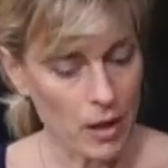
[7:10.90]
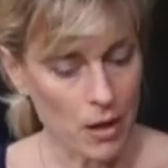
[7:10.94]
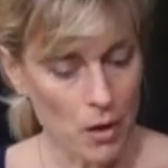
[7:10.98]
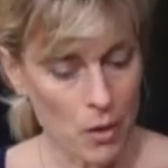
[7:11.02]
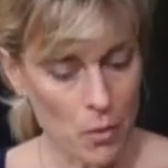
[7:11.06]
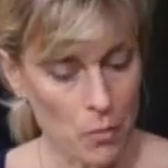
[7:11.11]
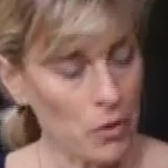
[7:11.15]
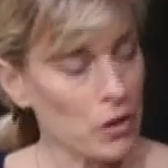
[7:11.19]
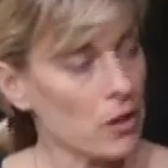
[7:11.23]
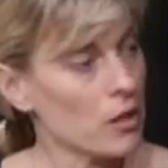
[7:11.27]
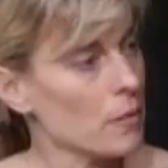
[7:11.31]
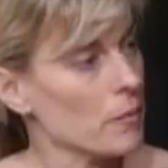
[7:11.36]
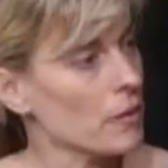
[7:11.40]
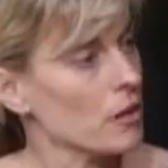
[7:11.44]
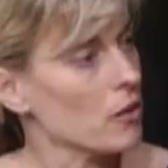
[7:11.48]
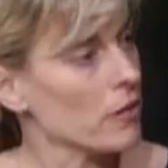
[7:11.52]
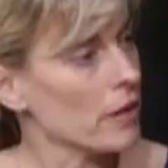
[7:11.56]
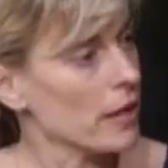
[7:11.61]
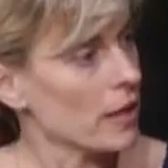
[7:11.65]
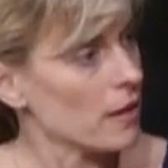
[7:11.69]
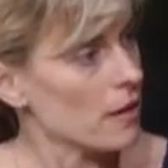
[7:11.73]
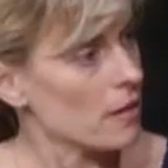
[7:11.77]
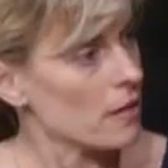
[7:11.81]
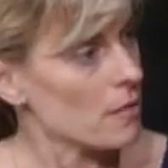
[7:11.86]
we're going to be
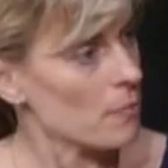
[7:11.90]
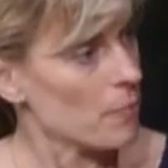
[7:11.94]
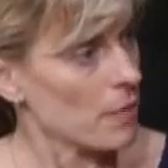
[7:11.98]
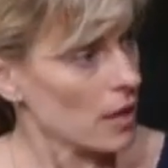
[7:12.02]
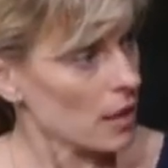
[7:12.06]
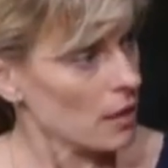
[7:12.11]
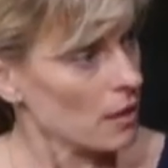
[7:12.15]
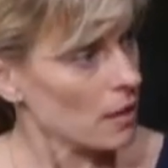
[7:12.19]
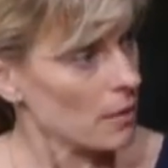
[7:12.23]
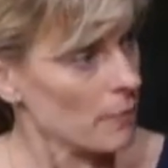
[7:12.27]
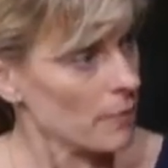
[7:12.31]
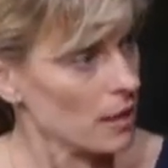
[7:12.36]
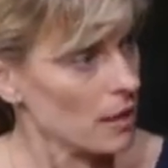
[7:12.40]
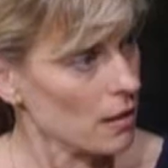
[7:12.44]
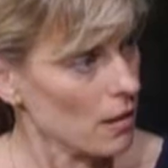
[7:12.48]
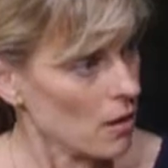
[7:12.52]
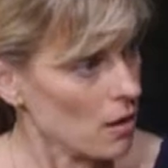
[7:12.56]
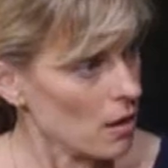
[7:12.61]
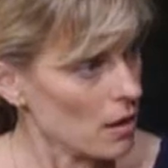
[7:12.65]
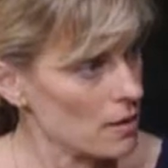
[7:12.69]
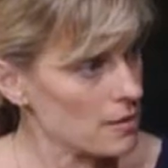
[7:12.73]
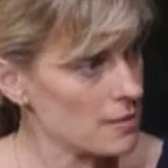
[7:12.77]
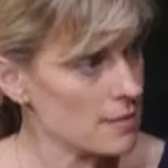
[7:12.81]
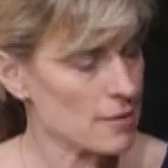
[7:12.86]
looking at the pet limit
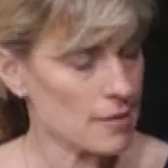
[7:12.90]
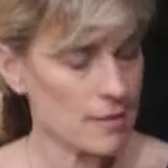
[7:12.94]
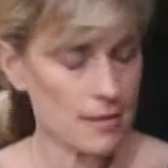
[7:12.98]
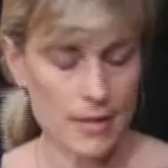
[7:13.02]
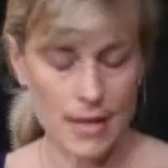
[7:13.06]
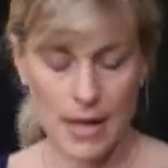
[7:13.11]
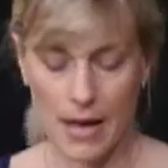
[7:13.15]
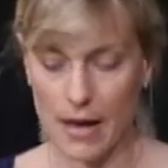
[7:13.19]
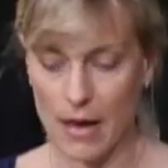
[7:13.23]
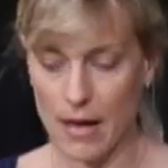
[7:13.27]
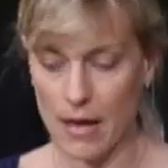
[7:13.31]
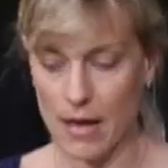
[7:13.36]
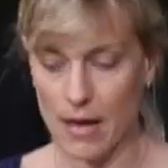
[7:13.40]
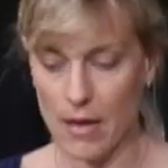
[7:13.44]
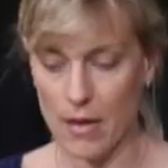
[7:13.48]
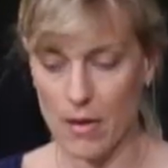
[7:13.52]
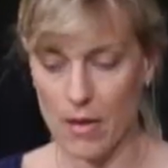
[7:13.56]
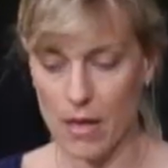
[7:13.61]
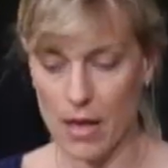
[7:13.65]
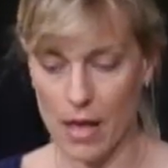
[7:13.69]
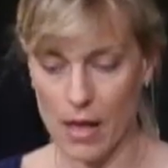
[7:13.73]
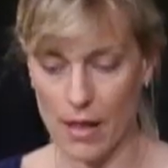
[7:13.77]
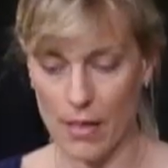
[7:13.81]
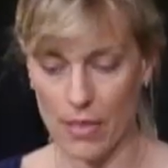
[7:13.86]
laws.
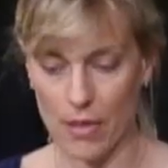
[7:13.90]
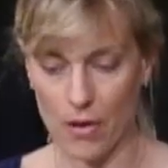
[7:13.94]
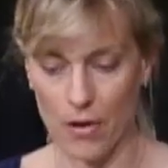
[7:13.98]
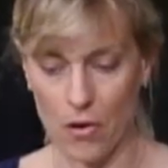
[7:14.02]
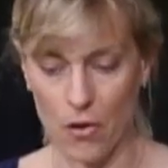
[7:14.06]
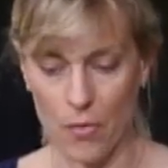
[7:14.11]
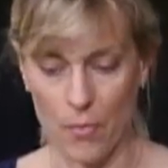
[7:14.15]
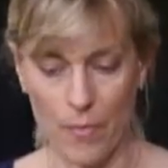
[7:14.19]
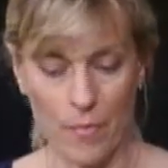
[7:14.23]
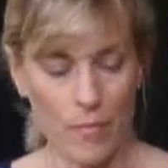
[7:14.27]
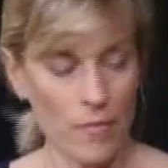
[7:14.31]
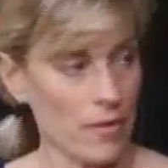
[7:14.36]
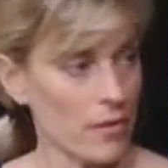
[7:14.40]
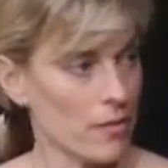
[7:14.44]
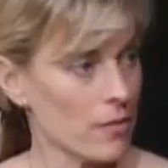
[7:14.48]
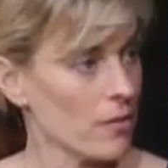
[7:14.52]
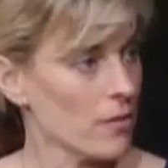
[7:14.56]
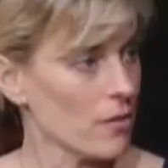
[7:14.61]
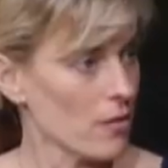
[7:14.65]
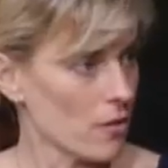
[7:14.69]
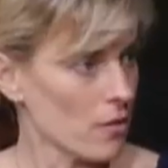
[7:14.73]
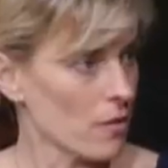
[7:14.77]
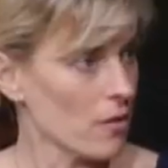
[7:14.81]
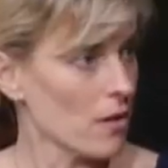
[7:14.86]
And the
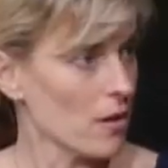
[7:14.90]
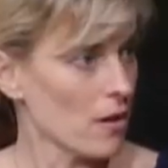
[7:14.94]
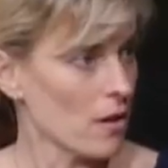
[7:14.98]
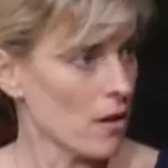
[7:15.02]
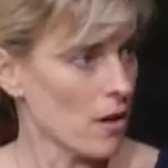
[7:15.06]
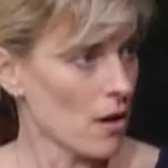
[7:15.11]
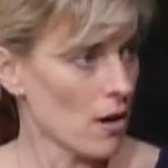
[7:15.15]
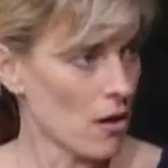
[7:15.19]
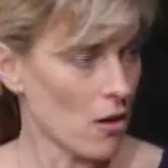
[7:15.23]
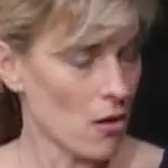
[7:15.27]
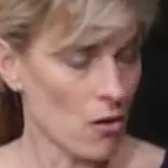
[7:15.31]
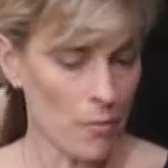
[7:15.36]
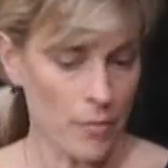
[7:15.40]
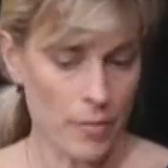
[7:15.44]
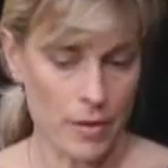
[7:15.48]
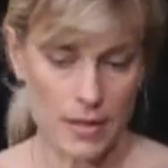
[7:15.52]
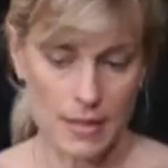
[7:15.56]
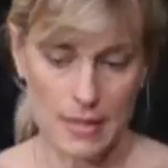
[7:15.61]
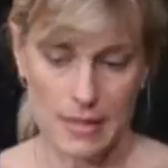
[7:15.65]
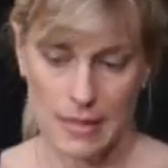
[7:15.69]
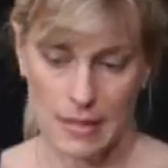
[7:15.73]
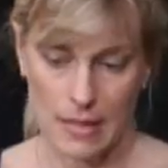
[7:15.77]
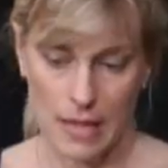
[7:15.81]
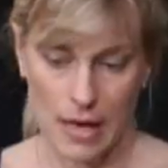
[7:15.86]
hope
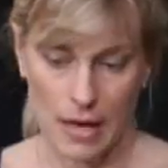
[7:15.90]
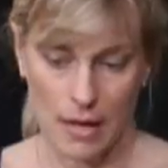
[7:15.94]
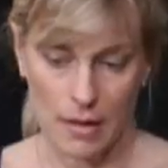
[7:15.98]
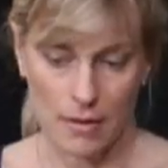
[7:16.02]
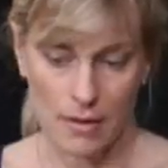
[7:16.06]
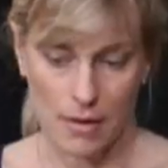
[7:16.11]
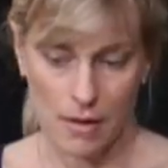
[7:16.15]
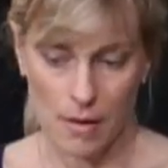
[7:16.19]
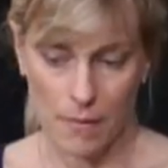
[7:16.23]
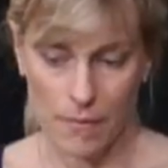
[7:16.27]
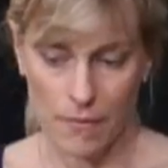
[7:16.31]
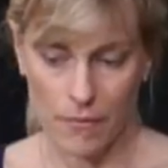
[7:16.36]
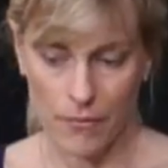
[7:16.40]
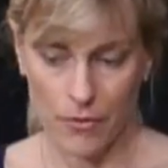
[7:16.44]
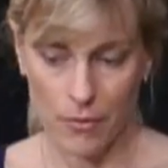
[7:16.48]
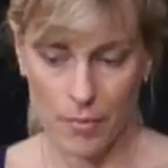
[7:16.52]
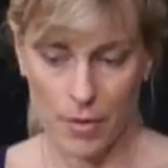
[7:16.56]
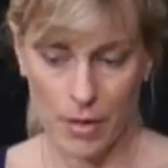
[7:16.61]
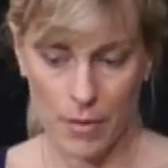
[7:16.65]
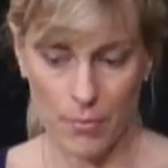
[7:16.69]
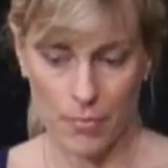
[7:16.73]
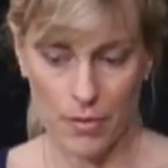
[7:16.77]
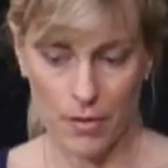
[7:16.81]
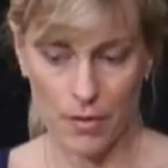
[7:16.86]
is that for
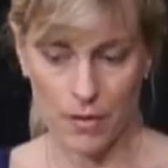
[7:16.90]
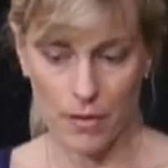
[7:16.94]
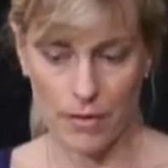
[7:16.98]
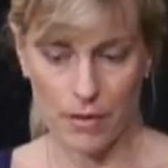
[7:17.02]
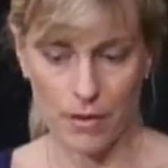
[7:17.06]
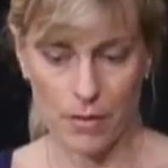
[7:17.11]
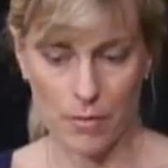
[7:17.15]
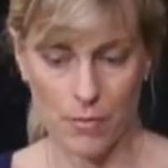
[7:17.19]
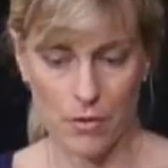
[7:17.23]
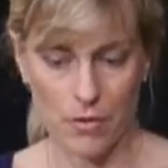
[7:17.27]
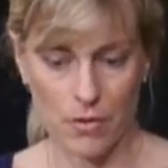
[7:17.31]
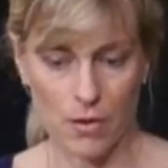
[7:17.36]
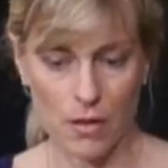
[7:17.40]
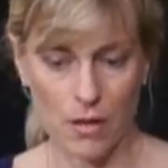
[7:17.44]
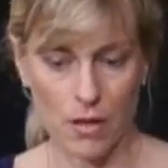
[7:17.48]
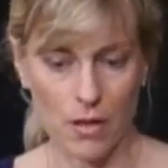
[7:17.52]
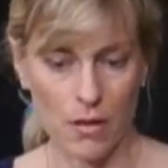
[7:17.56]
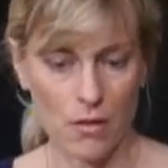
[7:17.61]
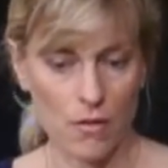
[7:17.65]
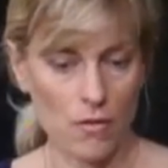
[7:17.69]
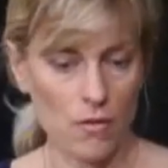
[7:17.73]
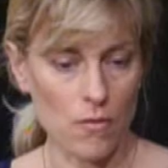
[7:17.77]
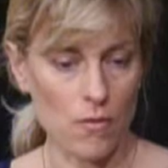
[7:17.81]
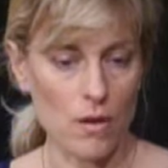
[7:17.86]
people in the community
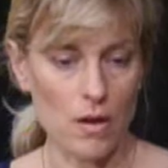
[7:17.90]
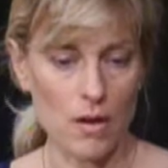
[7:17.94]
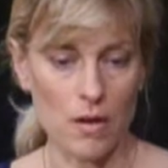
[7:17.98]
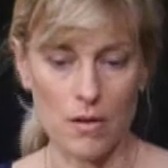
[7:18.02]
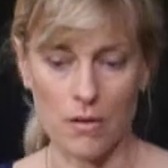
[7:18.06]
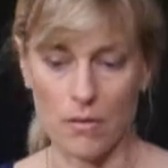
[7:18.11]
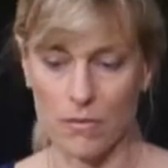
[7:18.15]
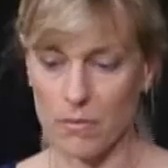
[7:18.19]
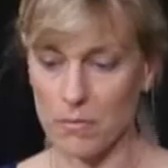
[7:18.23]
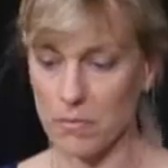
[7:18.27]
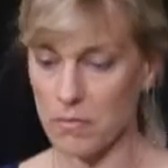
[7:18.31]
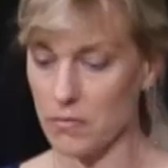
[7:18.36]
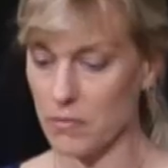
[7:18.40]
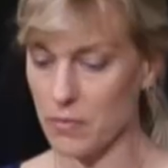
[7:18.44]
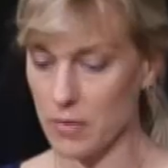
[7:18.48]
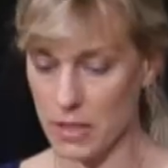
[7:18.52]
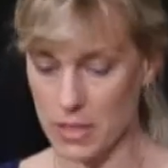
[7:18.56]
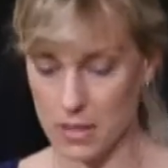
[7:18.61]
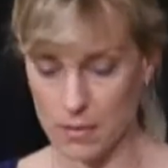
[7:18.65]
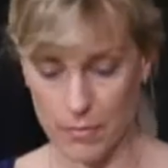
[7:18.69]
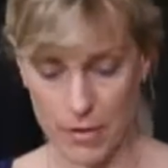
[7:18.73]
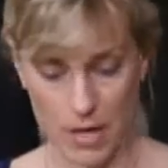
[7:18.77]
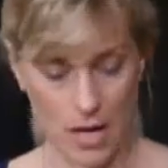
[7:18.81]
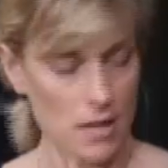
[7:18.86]
who are
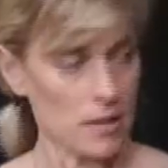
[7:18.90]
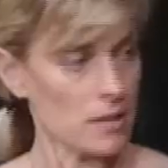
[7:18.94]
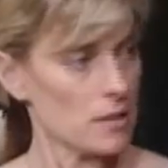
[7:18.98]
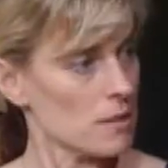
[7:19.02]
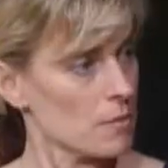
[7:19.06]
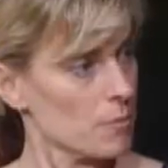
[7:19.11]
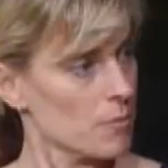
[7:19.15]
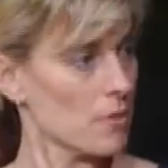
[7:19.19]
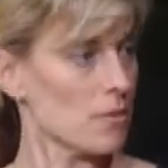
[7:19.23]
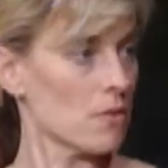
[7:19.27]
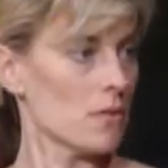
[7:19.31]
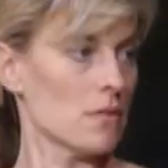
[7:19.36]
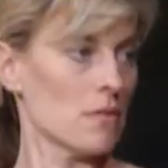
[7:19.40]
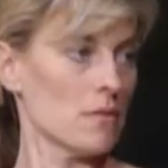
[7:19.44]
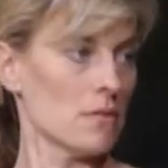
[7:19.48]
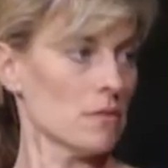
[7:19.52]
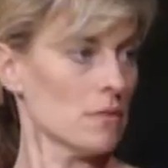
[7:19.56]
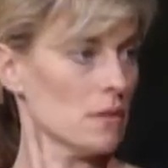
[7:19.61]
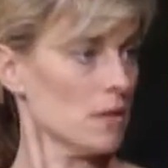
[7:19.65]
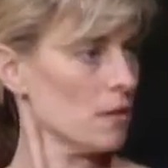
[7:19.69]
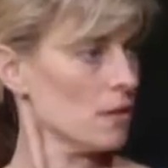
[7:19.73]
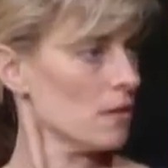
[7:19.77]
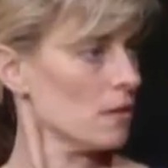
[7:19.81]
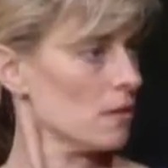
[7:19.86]
responsible,
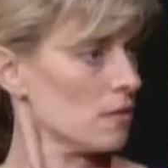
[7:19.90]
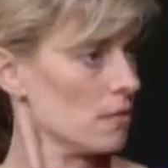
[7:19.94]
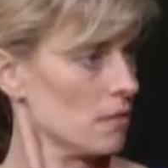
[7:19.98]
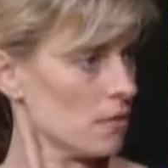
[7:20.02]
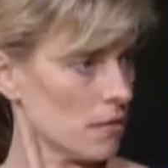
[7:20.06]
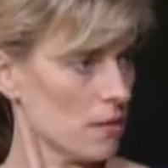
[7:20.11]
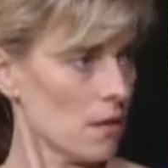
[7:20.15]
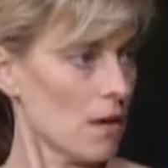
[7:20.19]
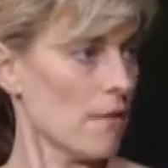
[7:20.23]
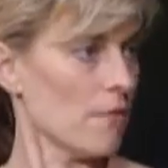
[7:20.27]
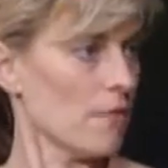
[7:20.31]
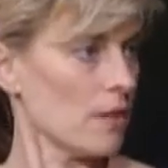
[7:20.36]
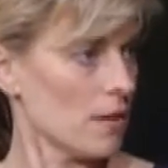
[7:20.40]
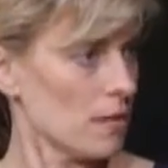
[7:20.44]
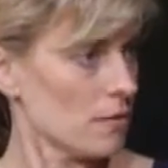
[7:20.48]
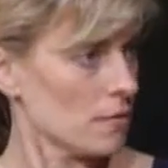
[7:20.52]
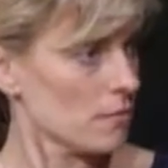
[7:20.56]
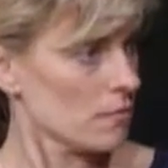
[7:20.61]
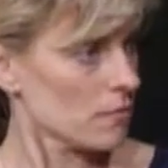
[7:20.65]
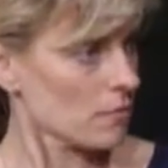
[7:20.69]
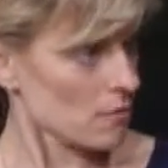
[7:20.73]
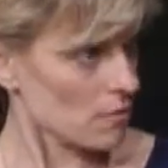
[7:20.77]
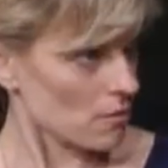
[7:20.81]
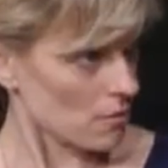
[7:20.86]
loving